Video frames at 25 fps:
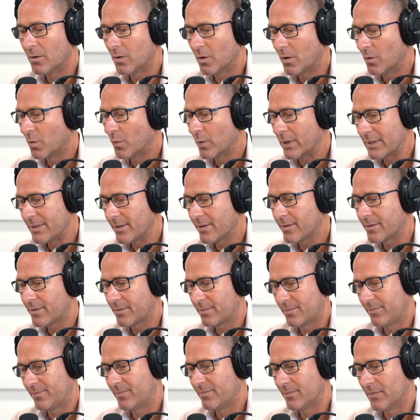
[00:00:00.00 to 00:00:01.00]
we're just.
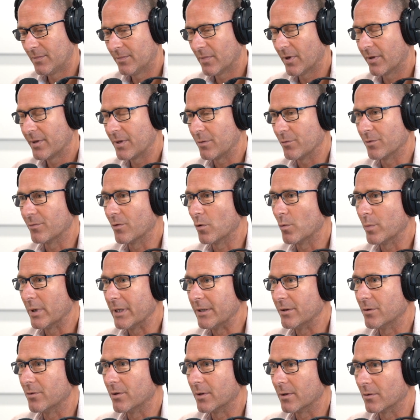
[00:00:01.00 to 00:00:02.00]
I think we've all been
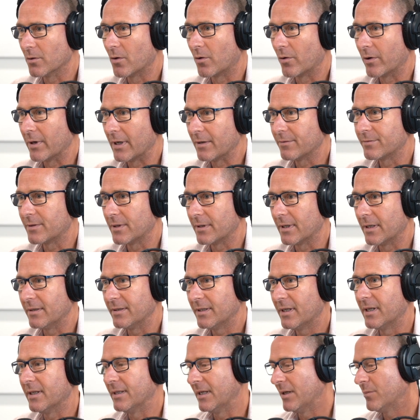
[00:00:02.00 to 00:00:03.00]
doing it long enough to mm. go,
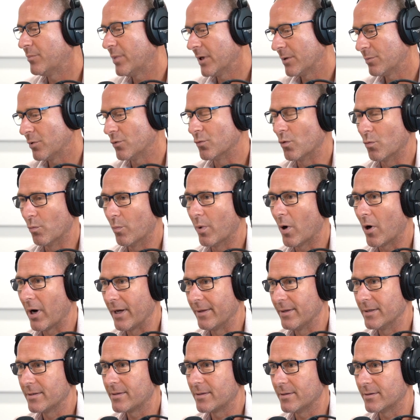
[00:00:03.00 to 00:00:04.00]
yeah, yeah, people will buy
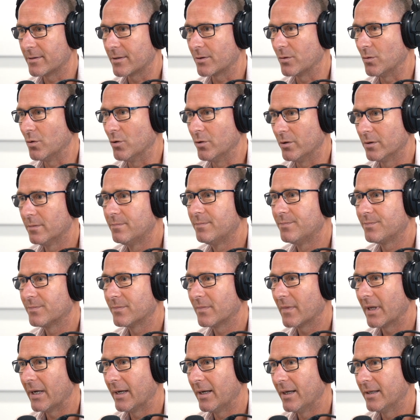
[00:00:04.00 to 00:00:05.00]
this, it's yeah. good.
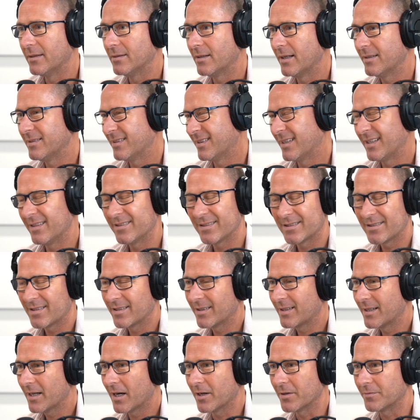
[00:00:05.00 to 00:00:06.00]
Yeah. And, and it's the
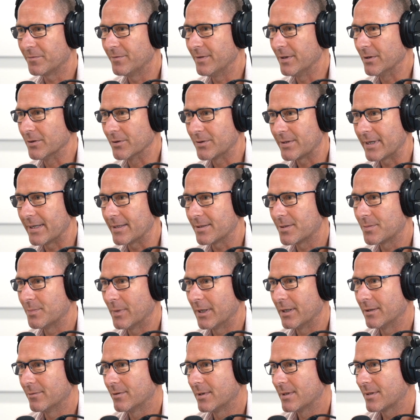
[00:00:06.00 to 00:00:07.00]
gut feel test,
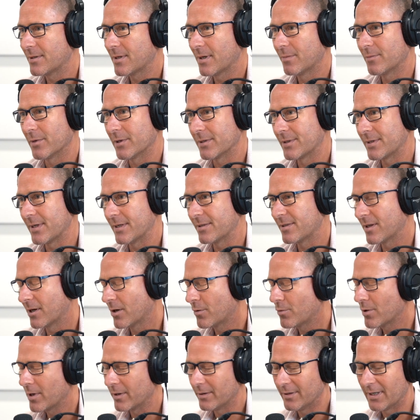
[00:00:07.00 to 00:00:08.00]
mate. When someone it says, is. and I
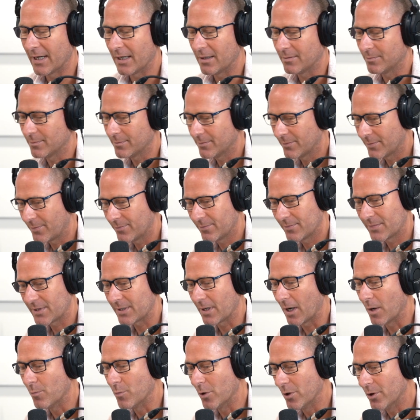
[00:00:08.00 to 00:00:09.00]
won't name
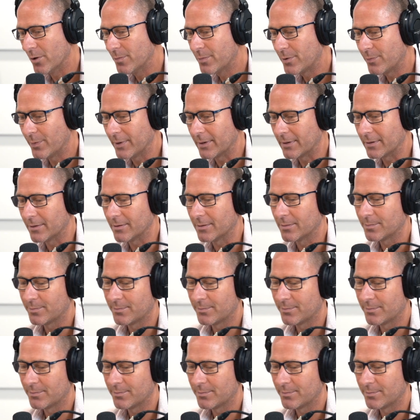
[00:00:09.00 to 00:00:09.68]
suburbs because